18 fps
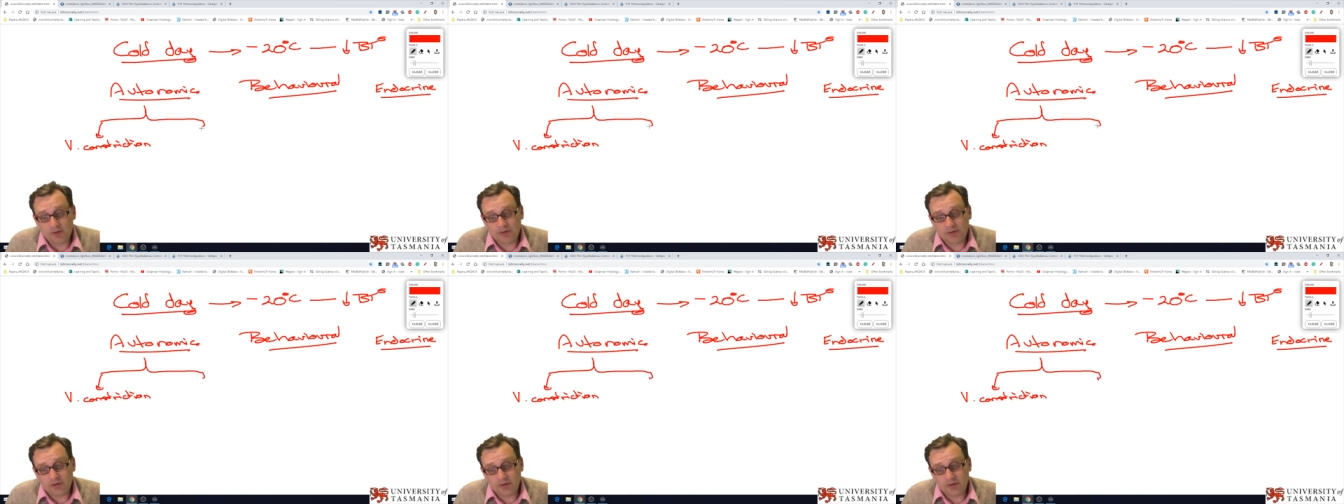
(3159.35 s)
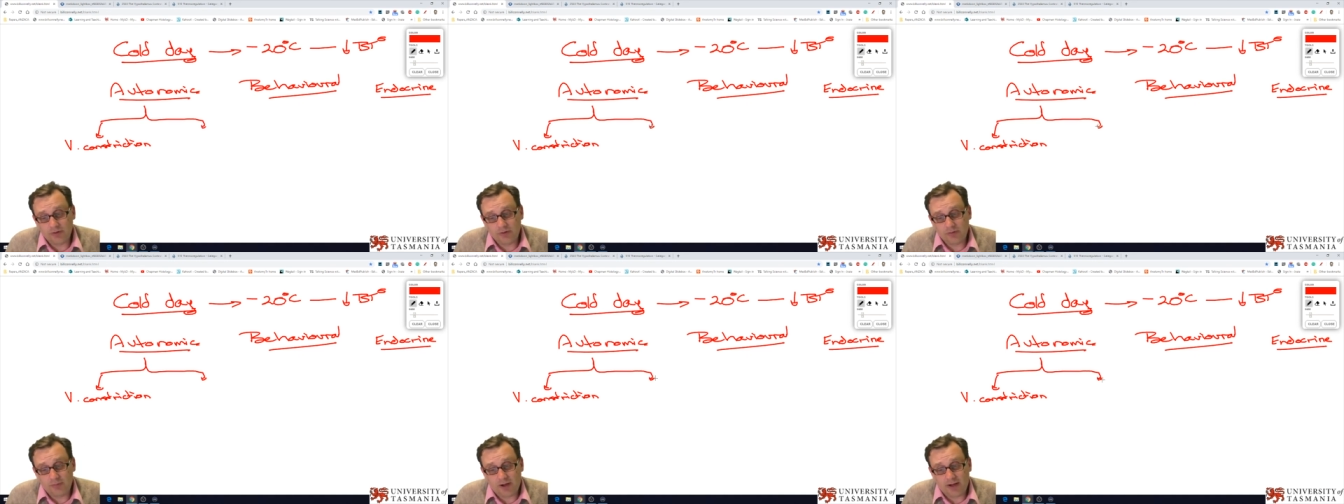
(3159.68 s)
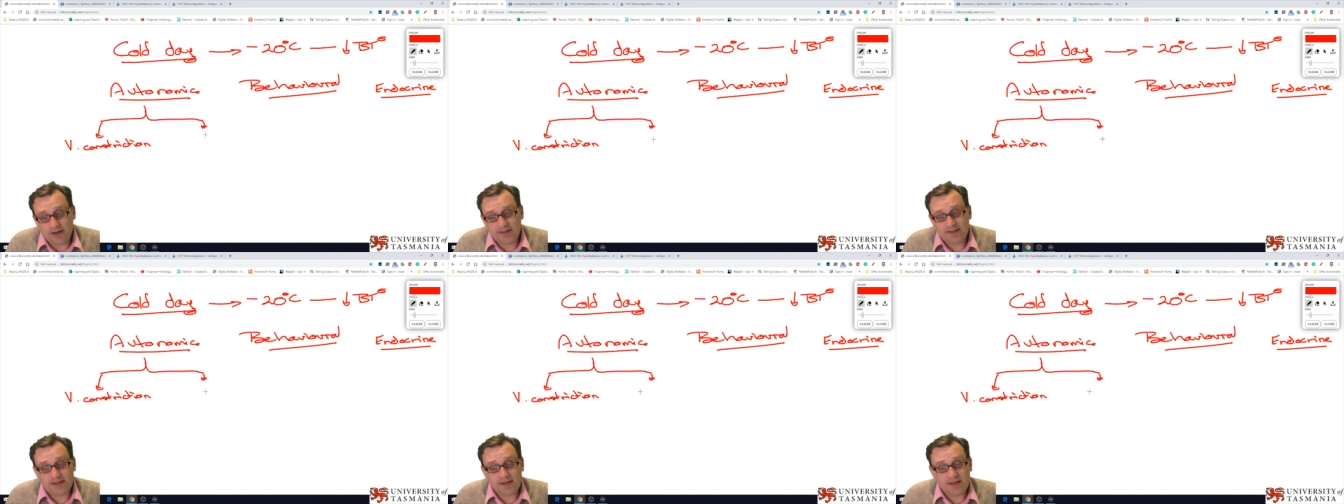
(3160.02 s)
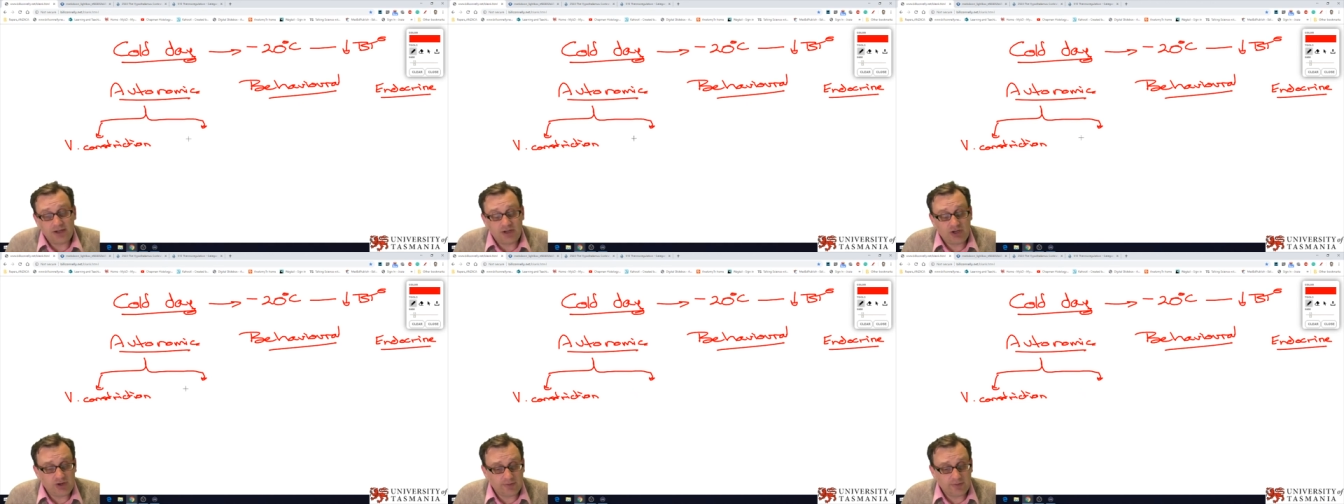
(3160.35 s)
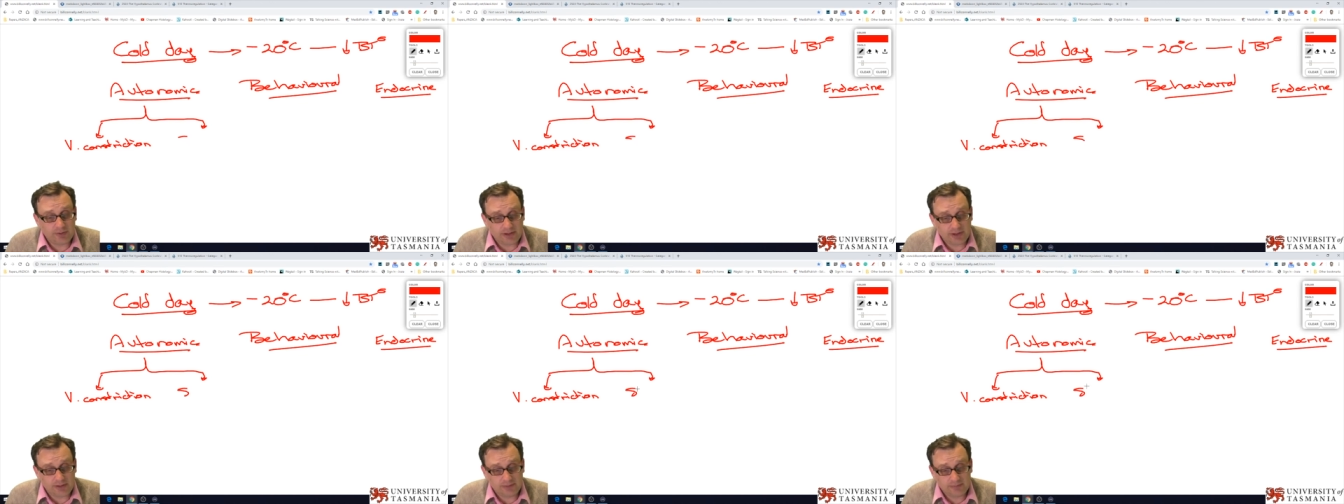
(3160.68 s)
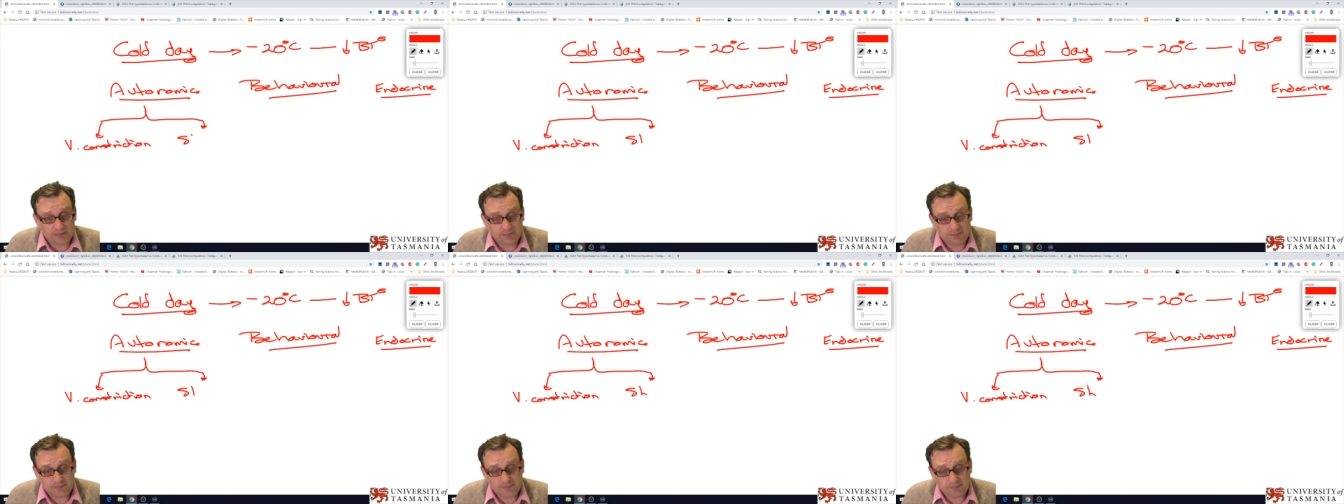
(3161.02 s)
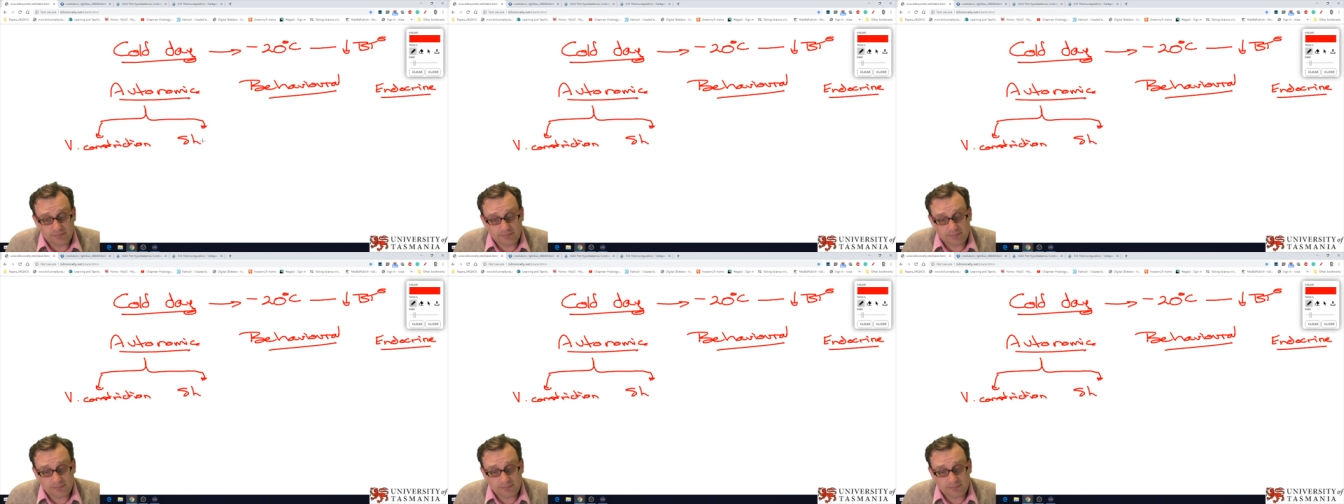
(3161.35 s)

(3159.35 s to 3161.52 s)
We also might see shivering.